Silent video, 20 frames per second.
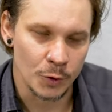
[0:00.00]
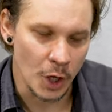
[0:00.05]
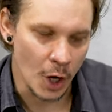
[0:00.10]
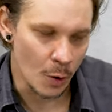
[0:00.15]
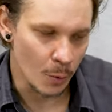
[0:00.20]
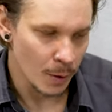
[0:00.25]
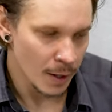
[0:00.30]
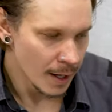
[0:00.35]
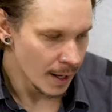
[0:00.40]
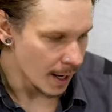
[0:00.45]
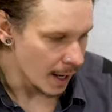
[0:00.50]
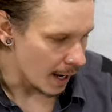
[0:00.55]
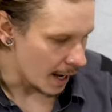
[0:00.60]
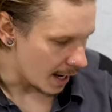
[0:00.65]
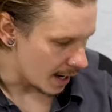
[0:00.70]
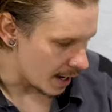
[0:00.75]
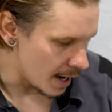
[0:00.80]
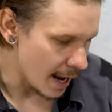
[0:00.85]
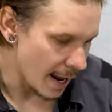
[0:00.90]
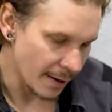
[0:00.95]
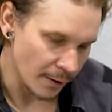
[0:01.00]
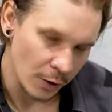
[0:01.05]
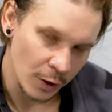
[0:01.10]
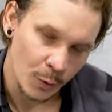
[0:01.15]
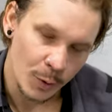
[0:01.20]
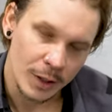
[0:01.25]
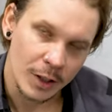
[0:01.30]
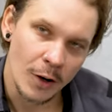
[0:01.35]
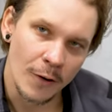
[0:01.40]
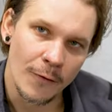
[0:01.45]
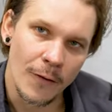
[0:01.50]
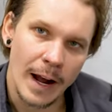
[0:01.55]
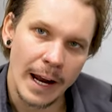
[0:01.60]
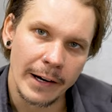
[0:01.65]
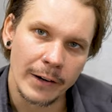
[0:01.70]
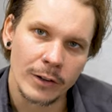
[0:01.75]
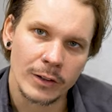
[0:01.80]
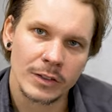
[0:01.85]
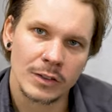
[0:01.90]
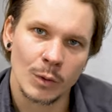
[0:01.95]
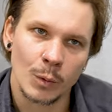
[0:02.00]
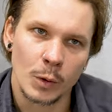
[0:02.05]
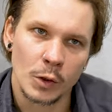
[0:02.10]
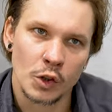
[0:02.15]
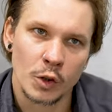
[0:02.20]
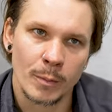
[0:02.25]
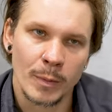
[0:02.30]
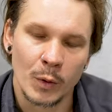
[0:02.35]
So uh, not only with our fire extinguisher,